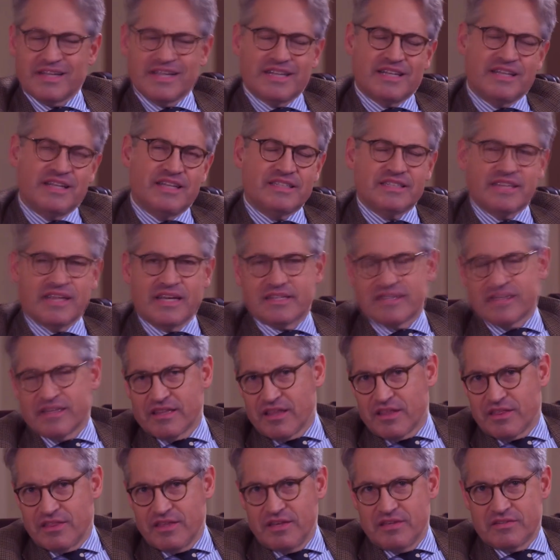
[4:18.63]
Let's get to
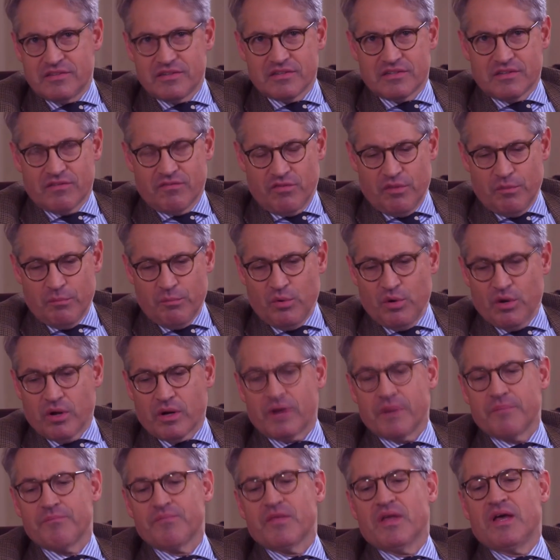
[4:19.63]
the thesis of the
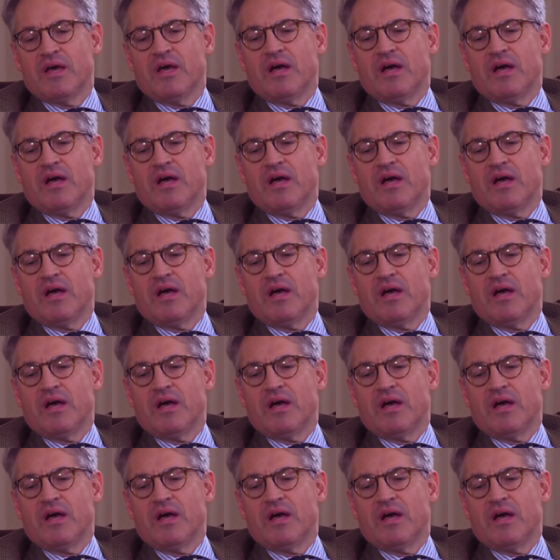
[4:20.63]
book.